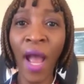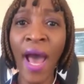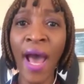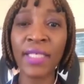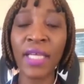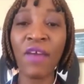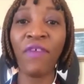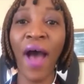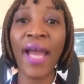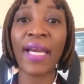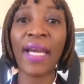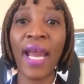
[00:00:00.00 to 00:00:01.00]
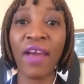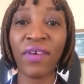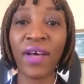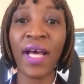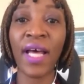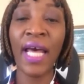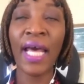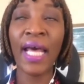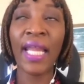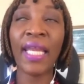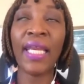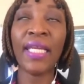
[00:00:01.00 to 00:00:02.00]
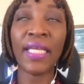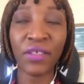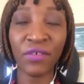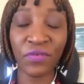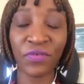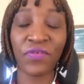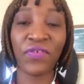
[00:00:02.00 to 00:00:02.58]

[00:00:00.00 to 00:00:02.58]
And if I never live